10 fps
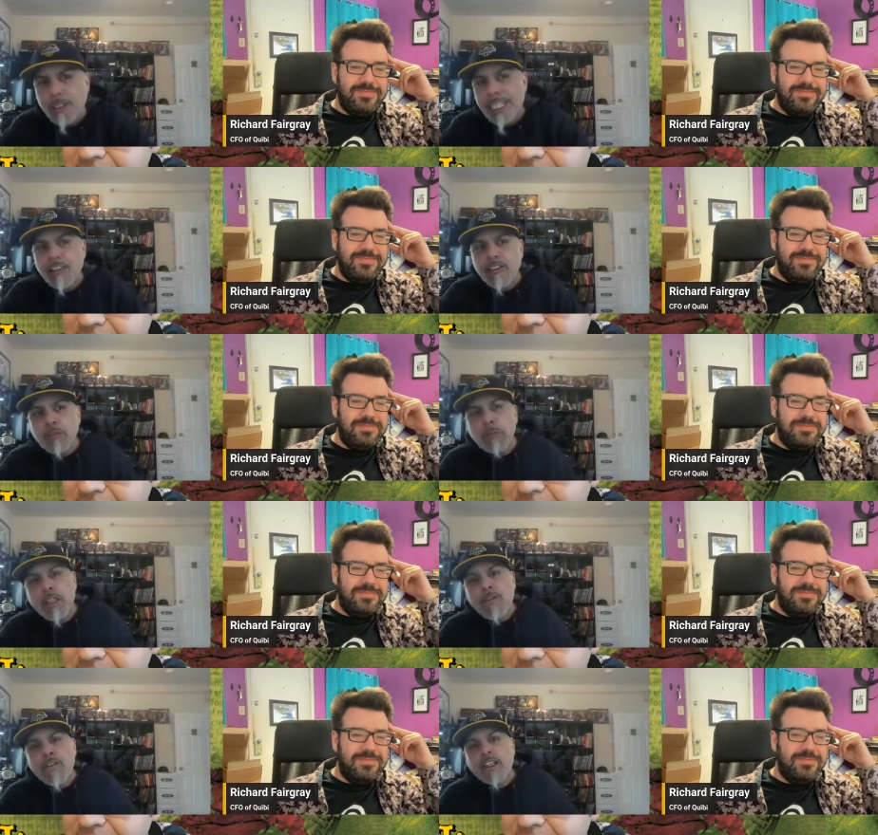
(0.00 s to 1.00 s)
Speaker 1: go down this
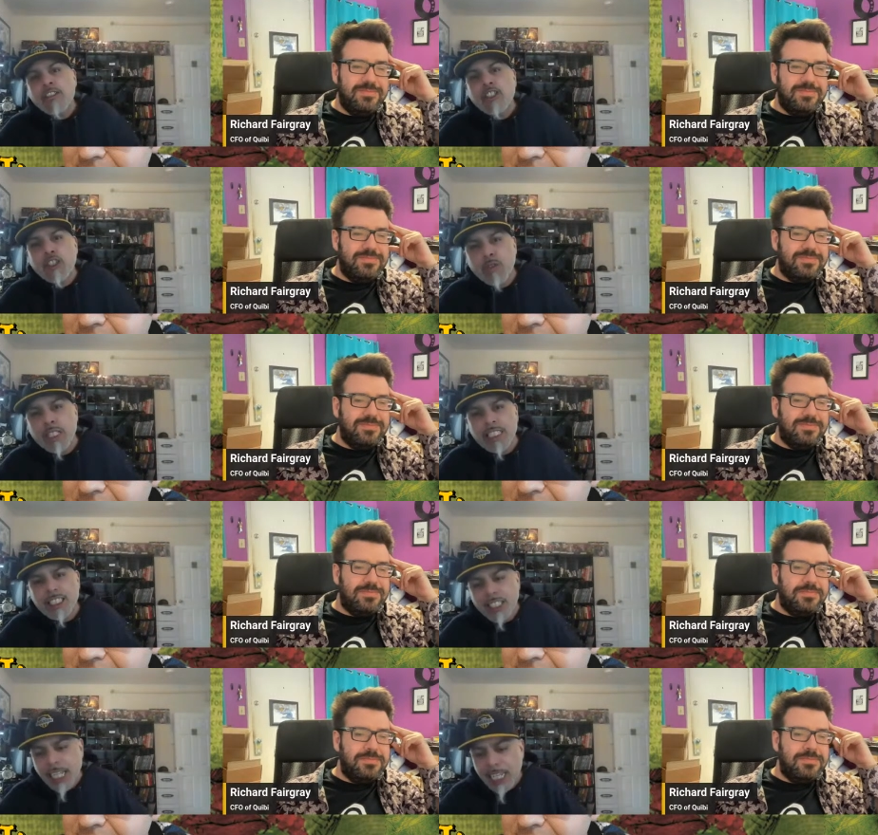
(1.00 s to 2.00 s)
motherfucking
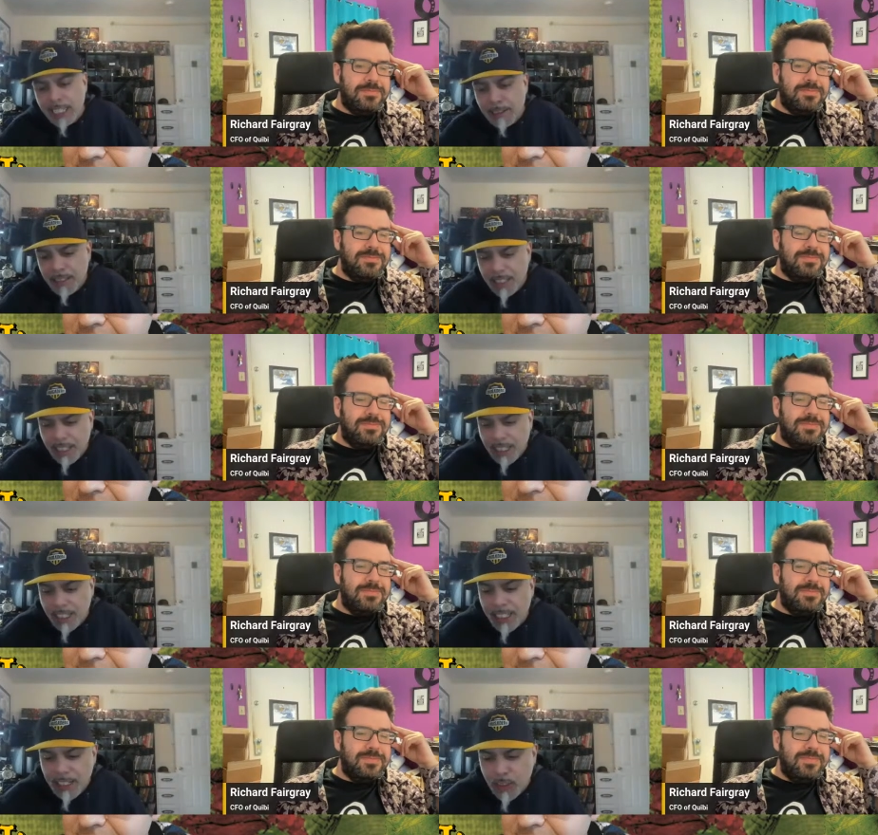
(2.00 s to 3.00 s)
street tonight
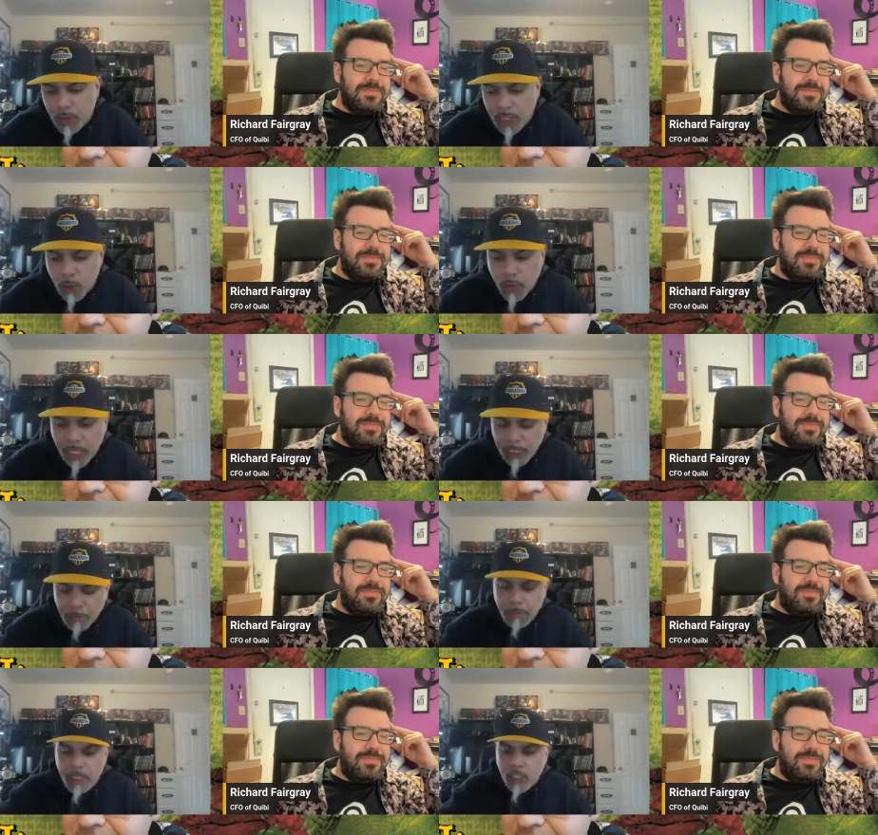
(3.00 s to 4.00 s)
uh, unless you want to
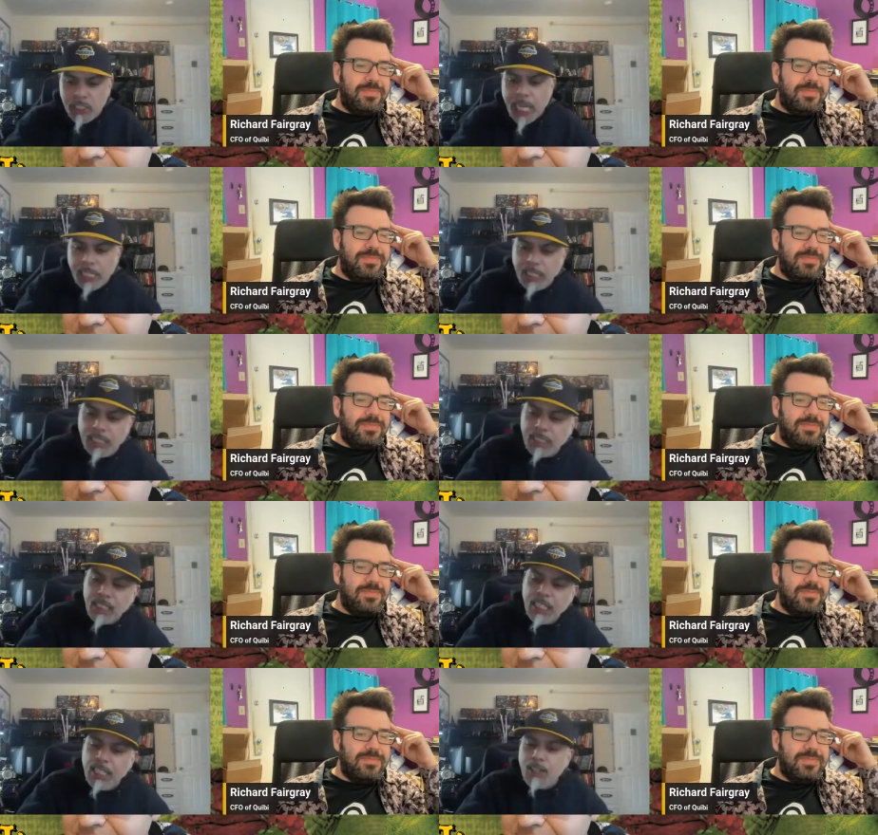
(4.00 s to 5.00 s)
wind up being shot on
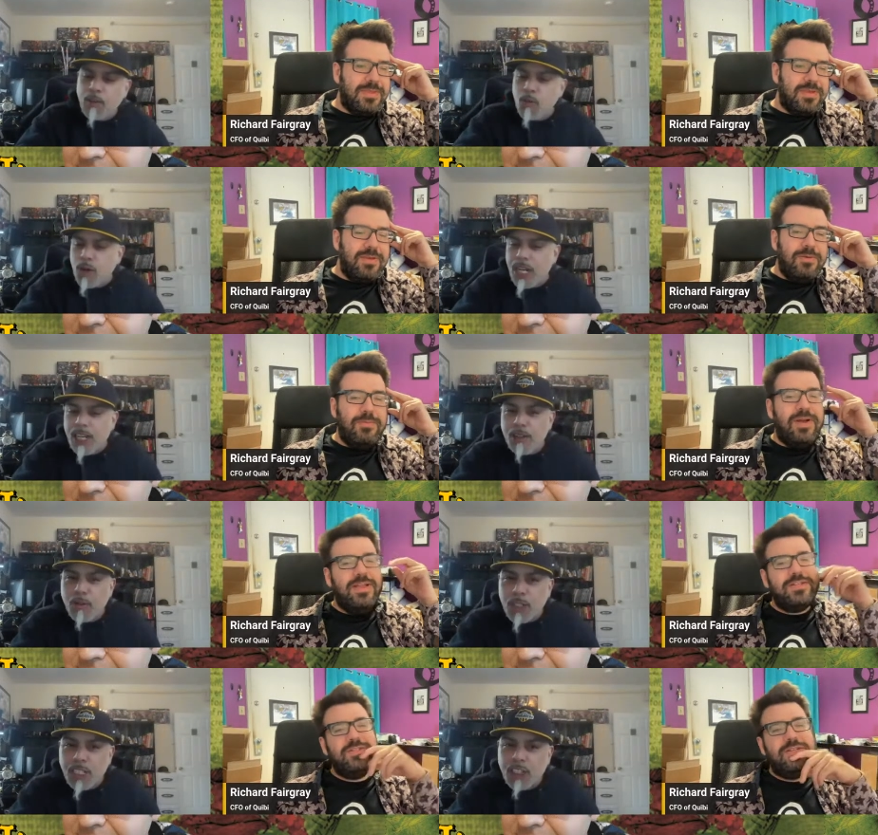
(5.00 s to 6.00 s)

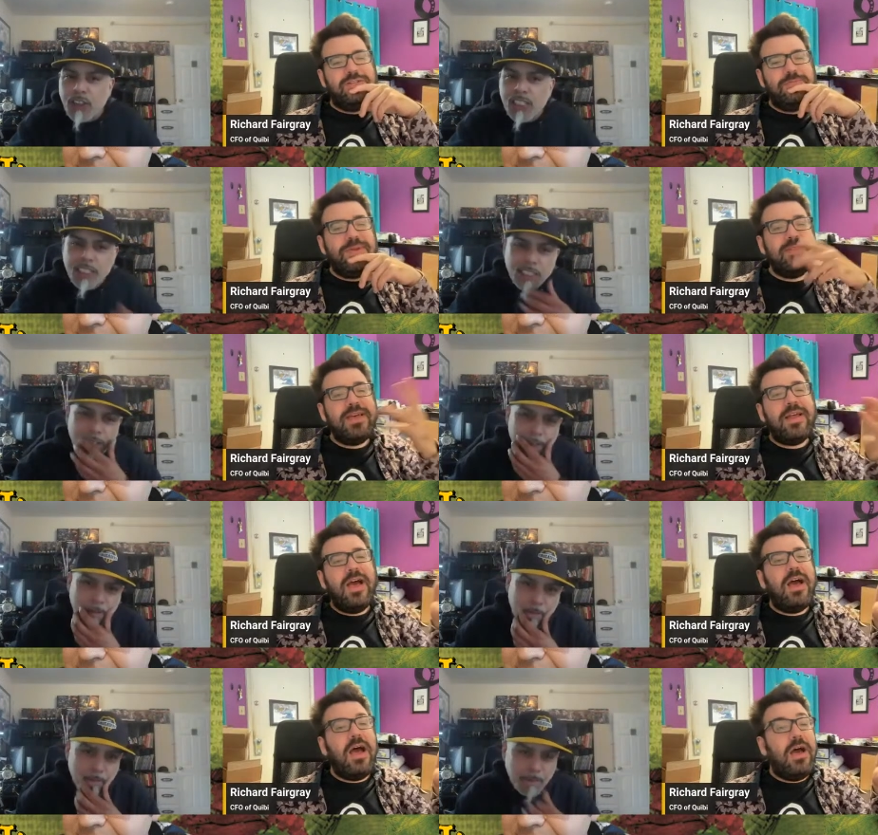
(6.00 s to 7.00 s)
Speaker 2: well but, then,
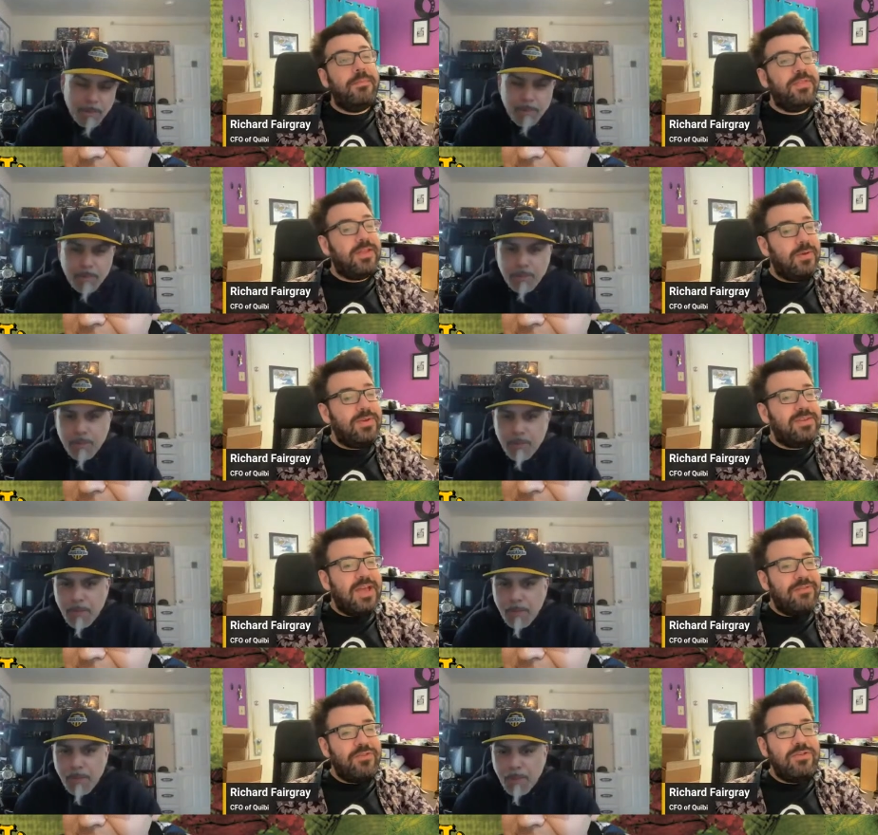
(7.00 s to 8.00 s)
but then I would
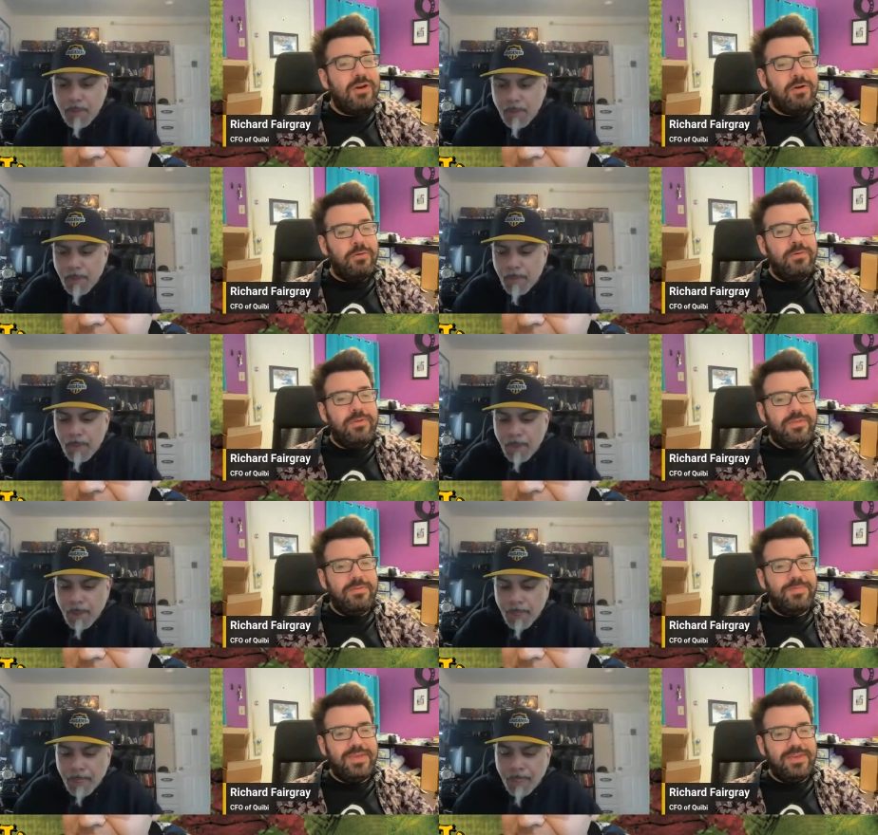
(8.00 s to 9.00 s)
never know
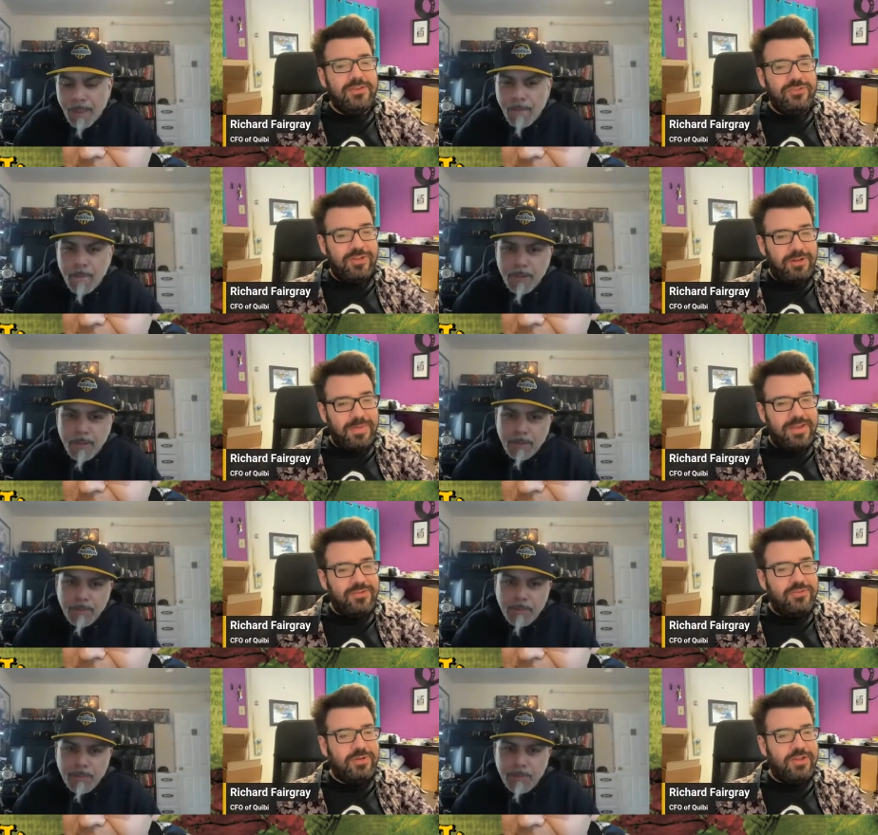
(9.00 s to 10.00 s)
that being shit on by a
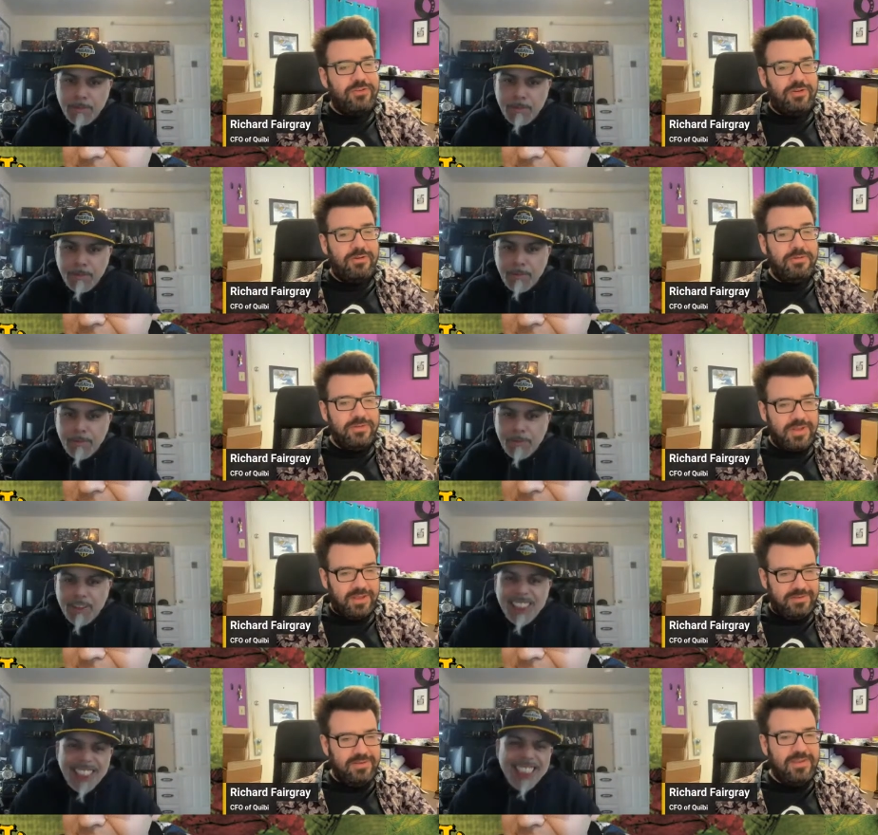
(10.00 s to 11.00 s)
stranger
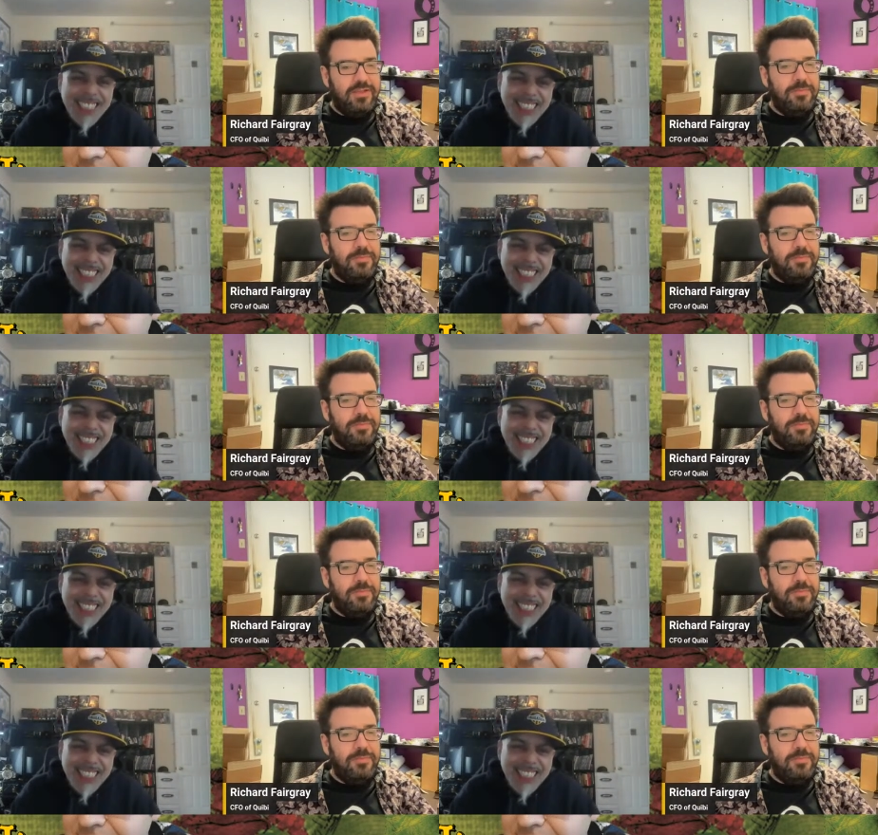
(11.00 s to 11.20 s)
doesn't kill